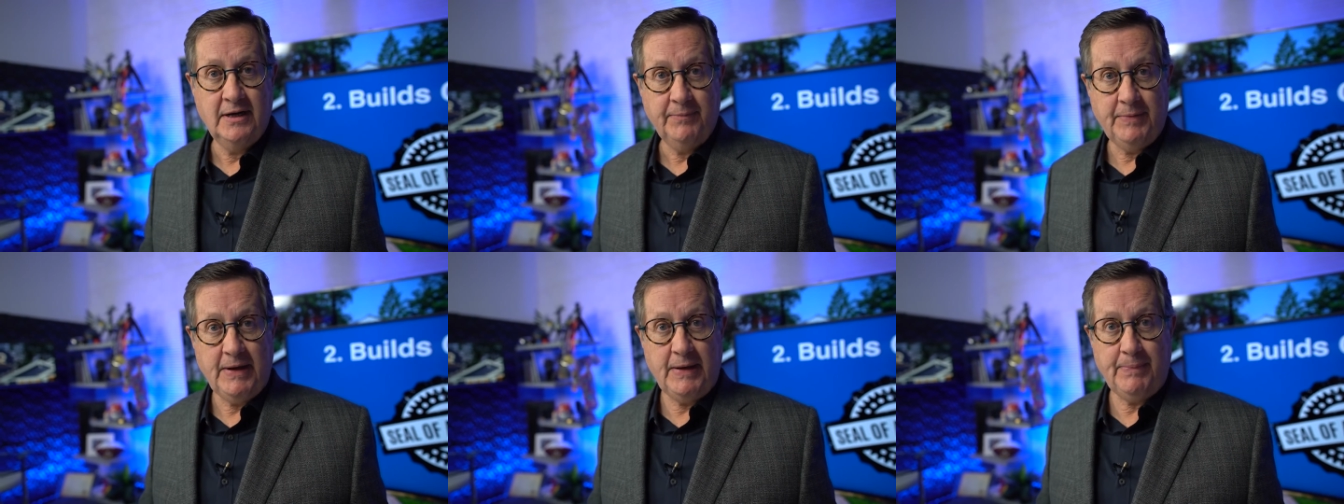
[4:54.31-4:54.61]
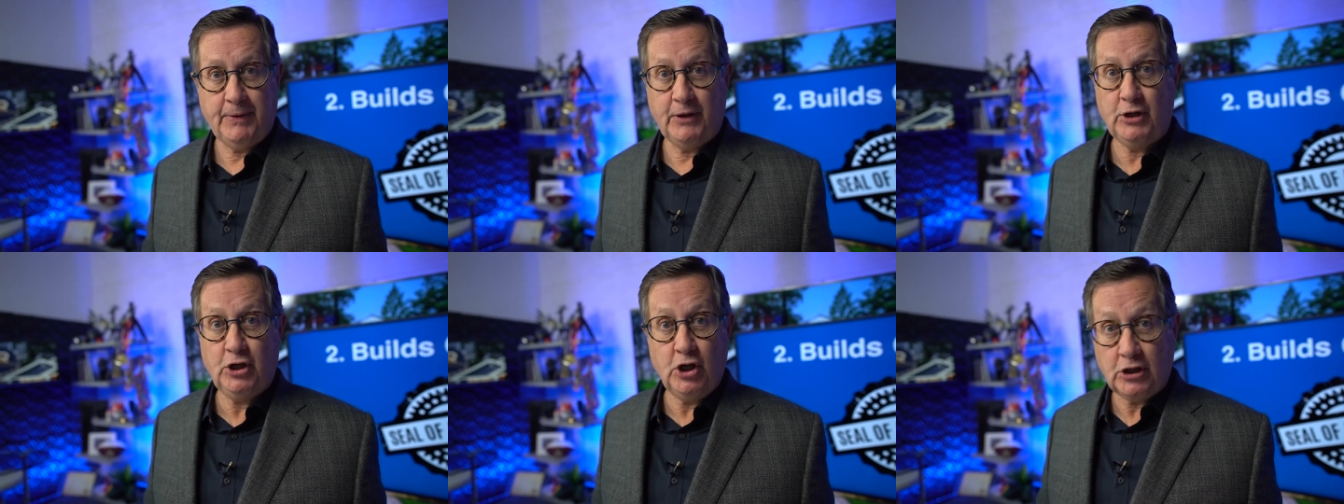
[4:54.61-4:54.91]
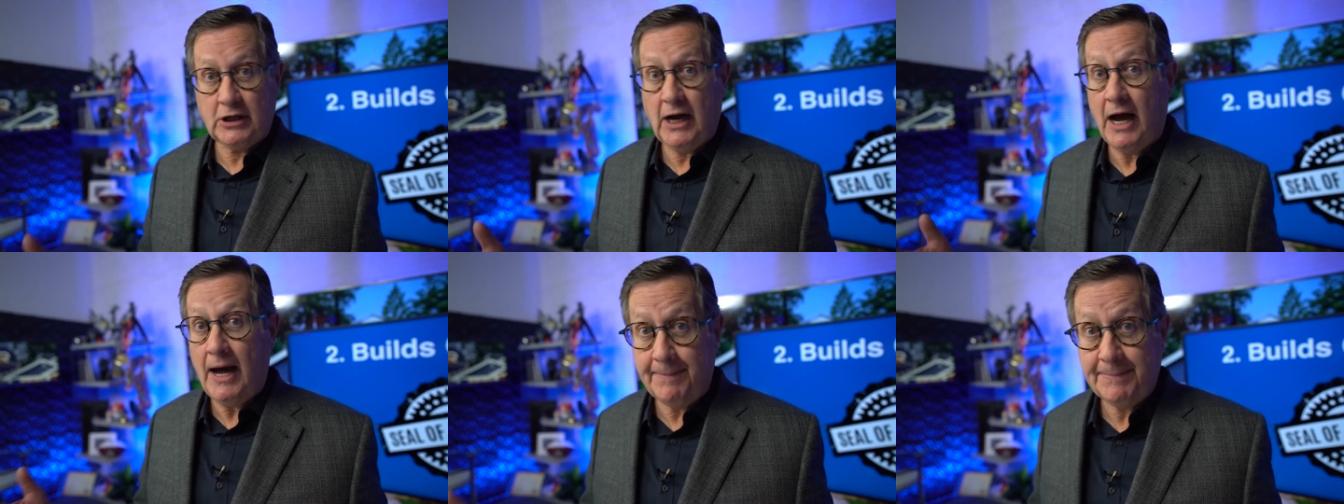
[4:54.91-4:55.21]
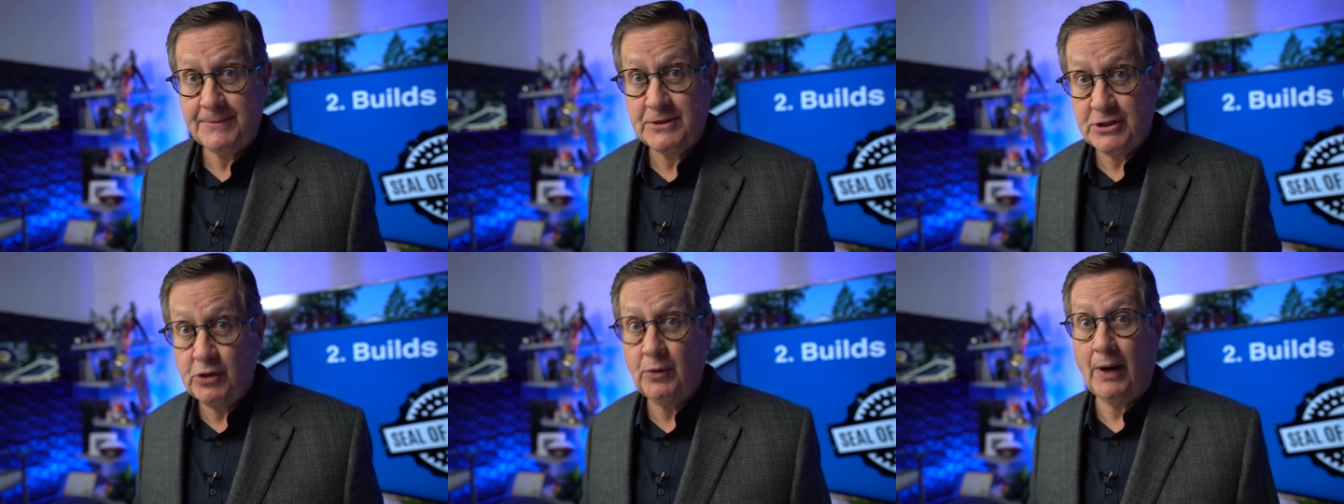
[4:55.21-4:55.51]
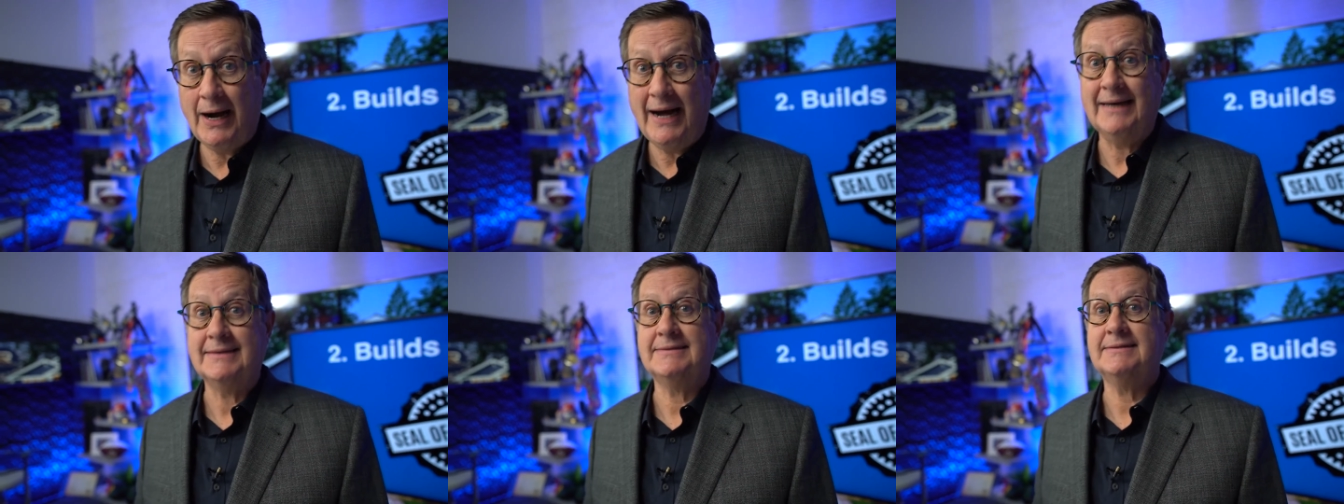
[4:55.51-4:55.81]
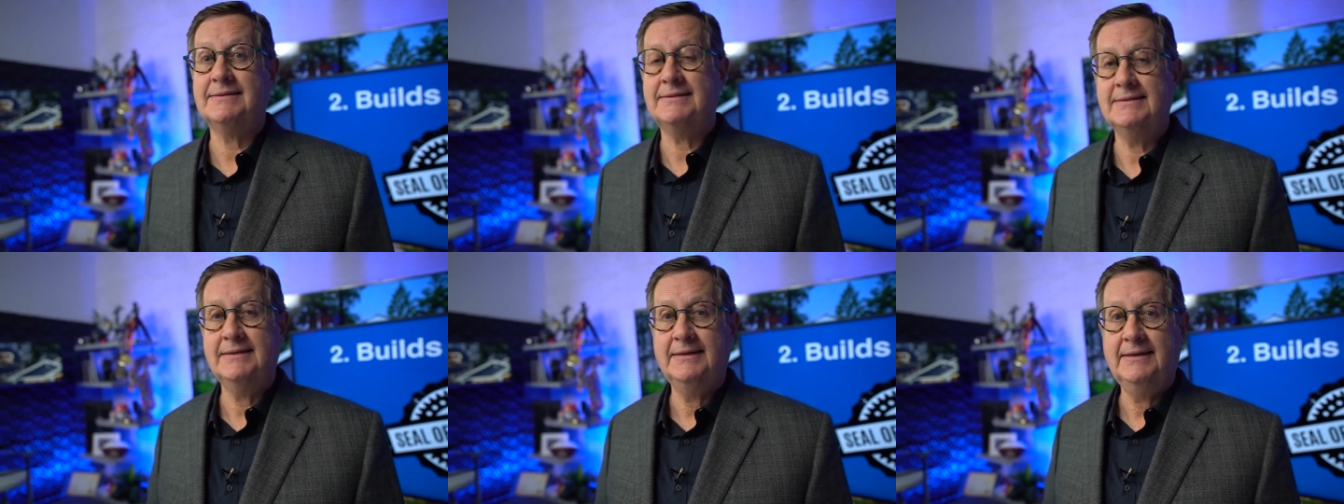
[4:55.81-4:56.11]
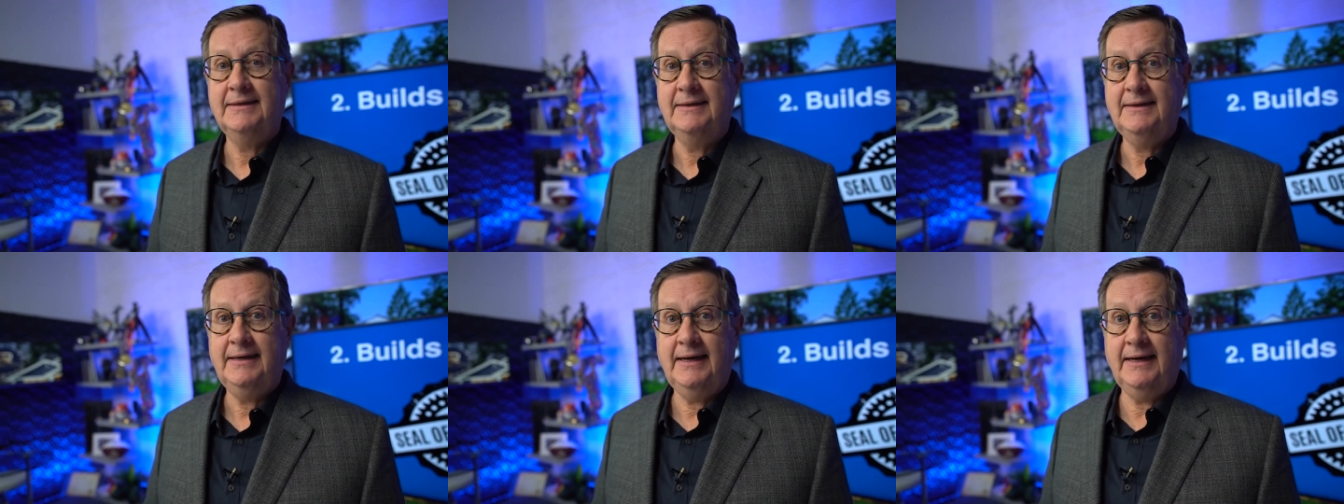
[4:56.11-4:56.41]
People look up to us
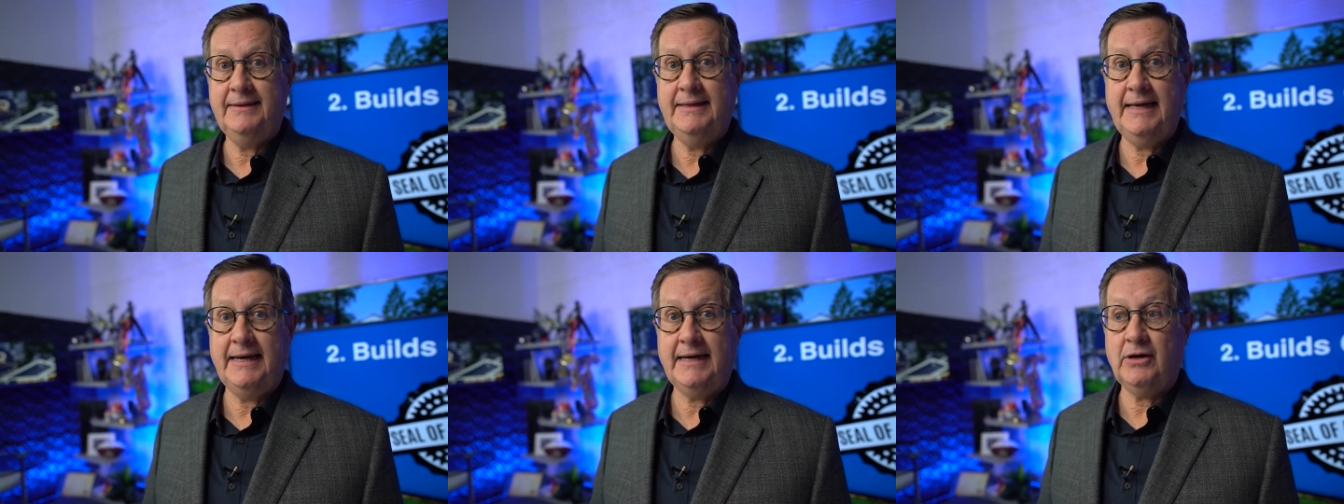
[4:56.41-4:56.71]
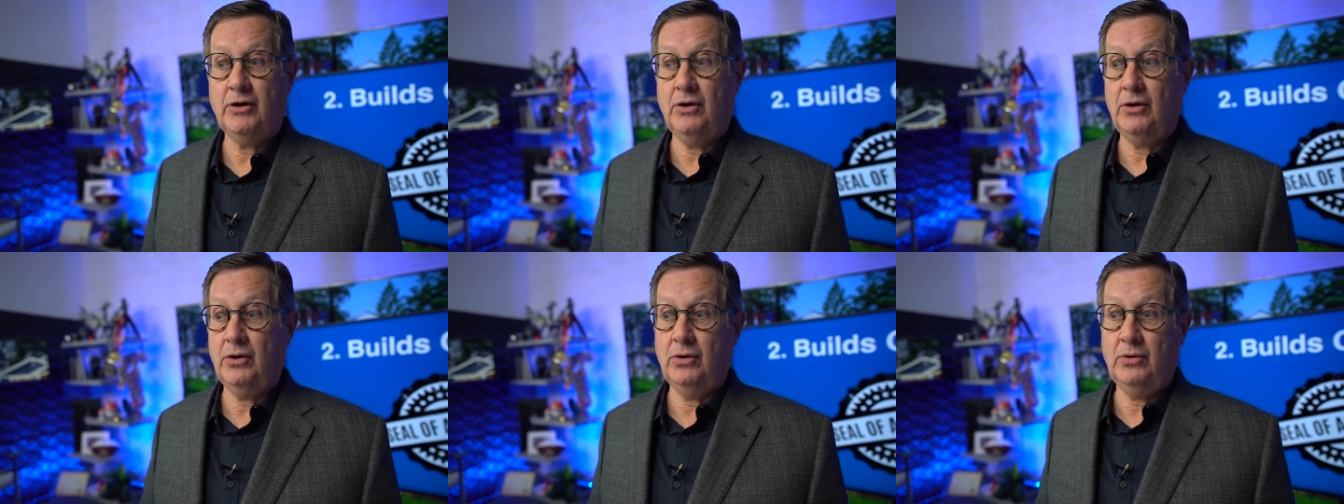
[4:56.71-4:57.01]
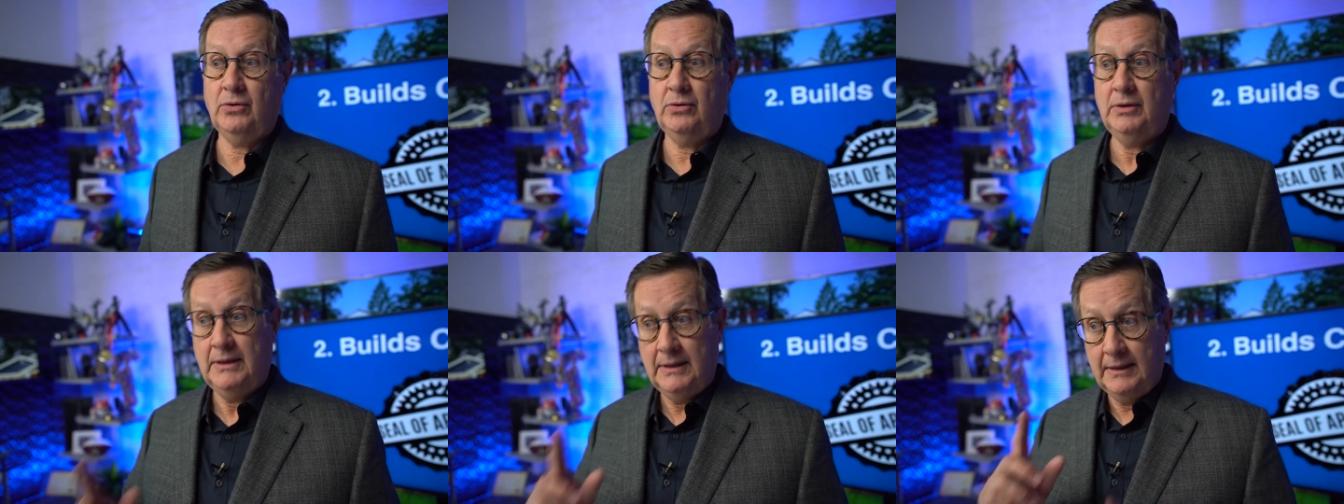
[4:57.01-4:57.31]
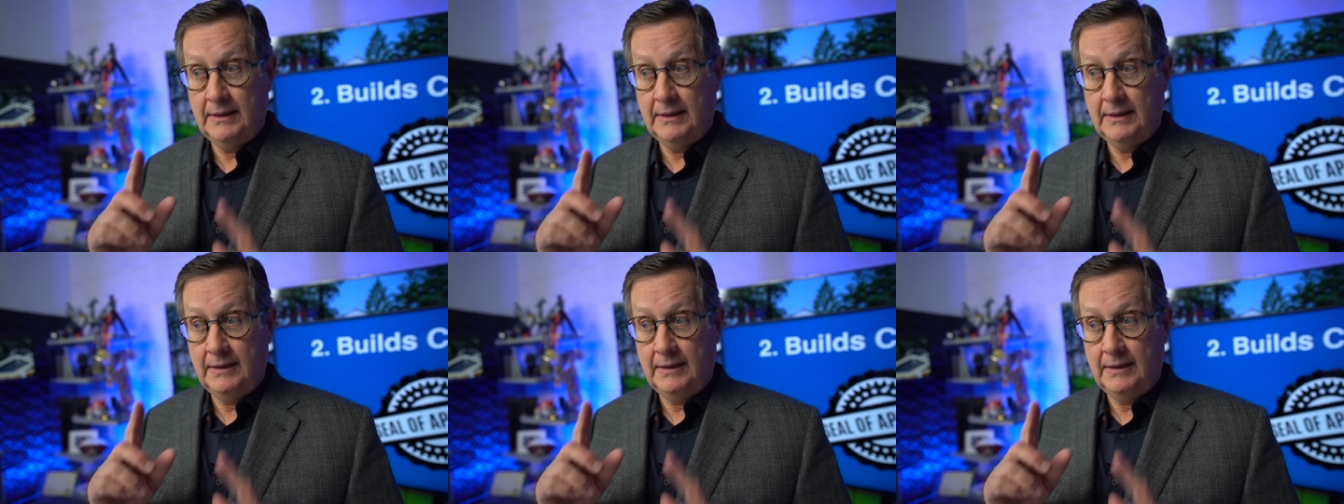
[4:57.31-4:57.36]
and they go,